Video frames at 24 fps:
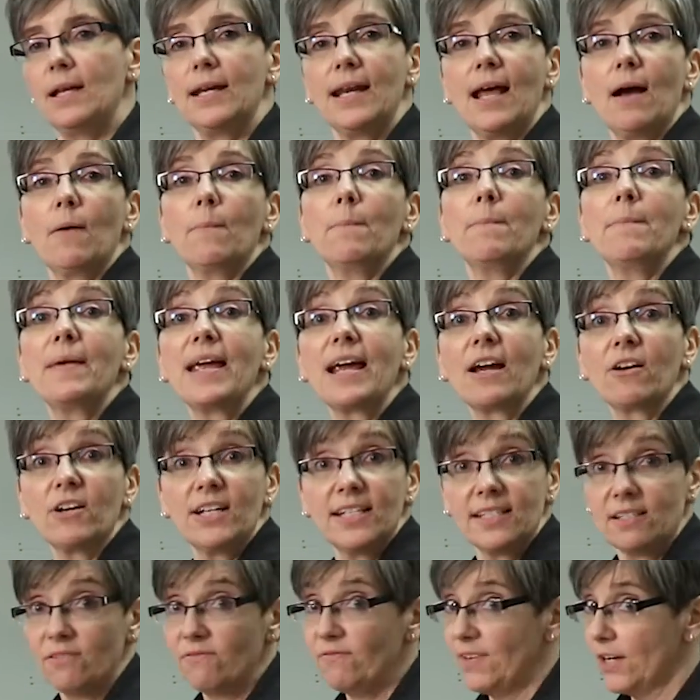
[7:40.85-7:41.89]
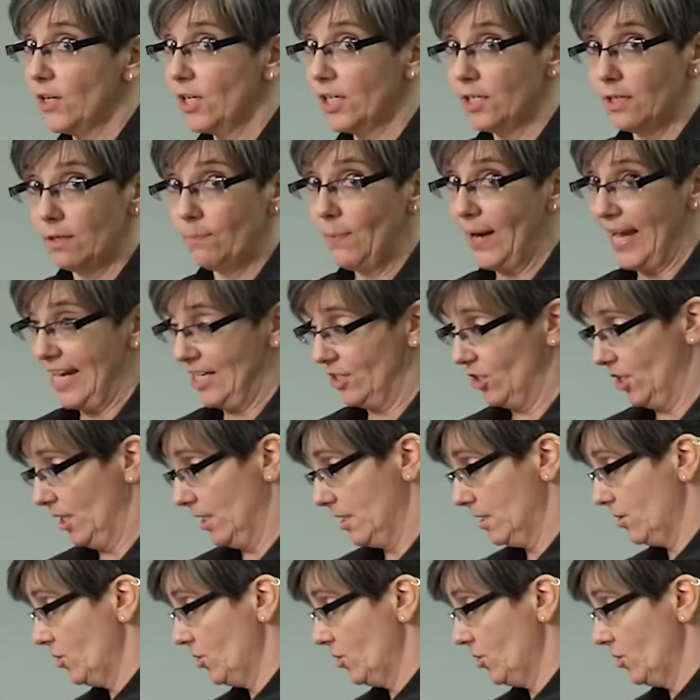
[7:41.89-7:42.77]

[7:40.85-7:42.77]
Now Mary is a very good patient.